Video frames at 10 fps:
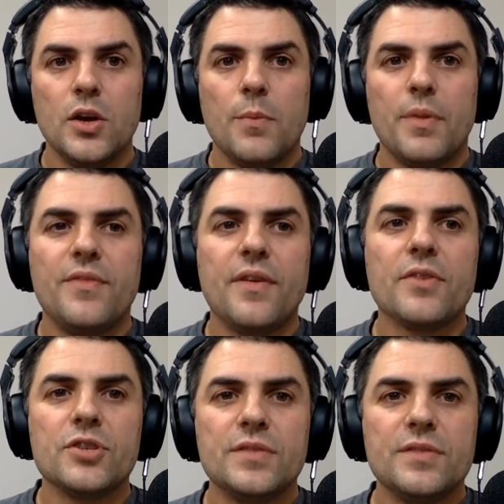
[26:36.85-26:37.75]
But if you've ever
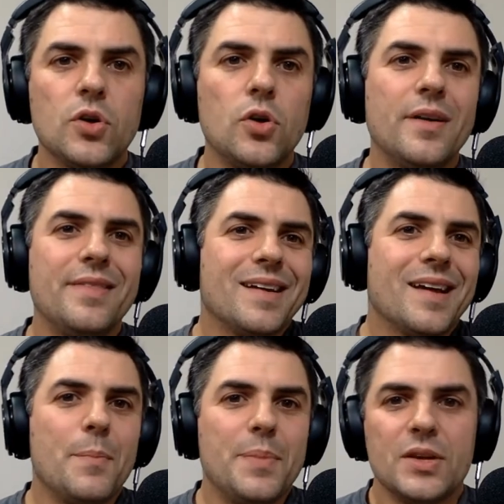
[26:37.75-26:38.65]
achieved a goal and then
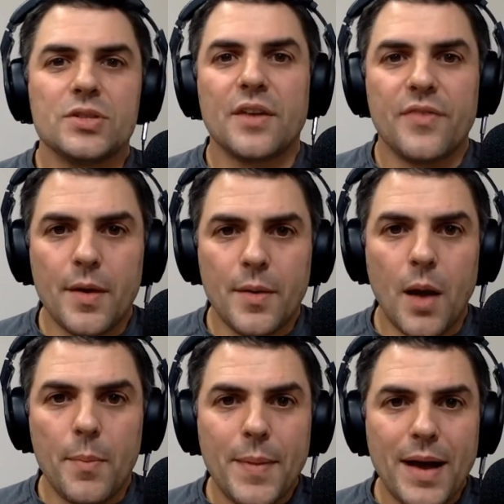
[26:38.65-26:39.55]
kind of beat yourself
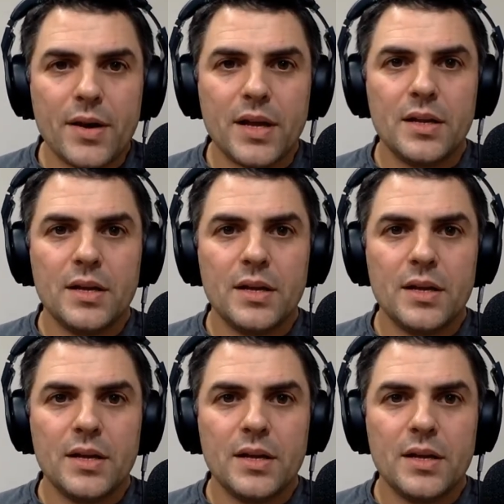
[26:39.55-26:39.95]
up about it,